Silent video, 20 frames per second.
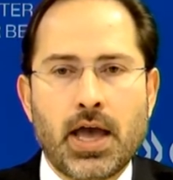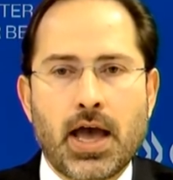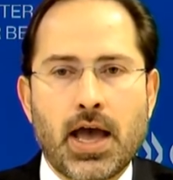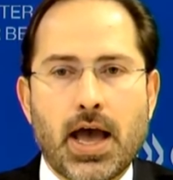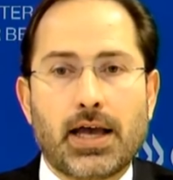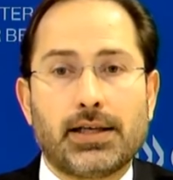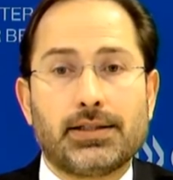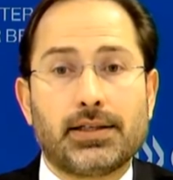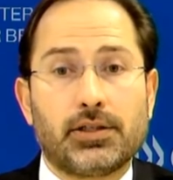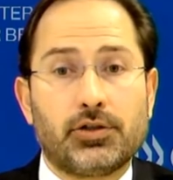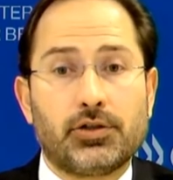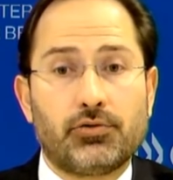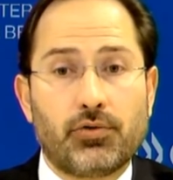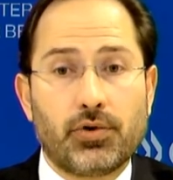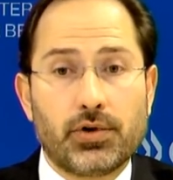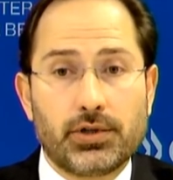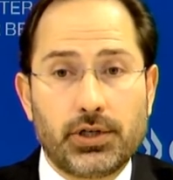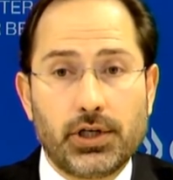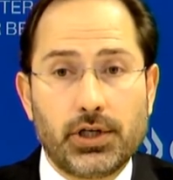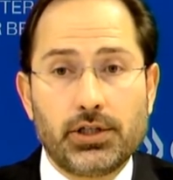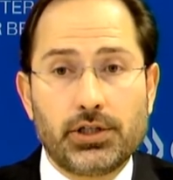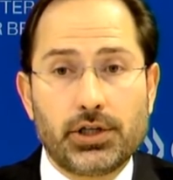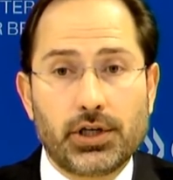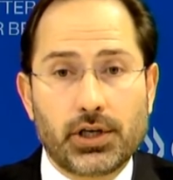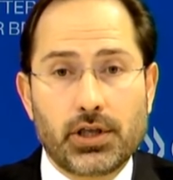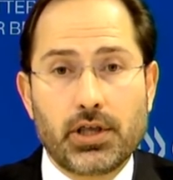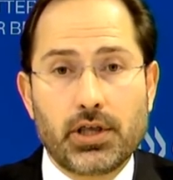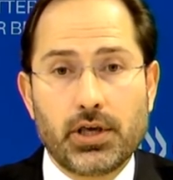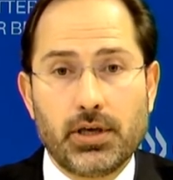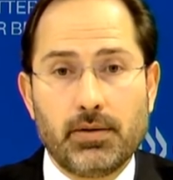as a
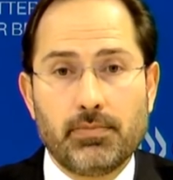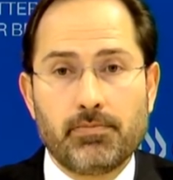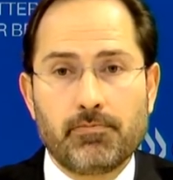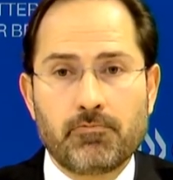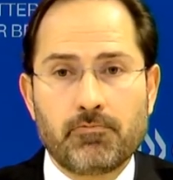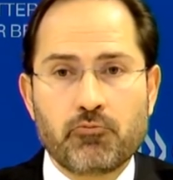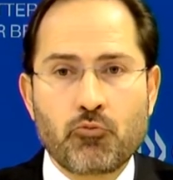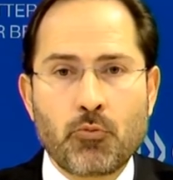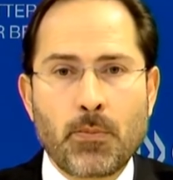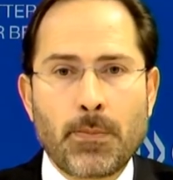strategic theme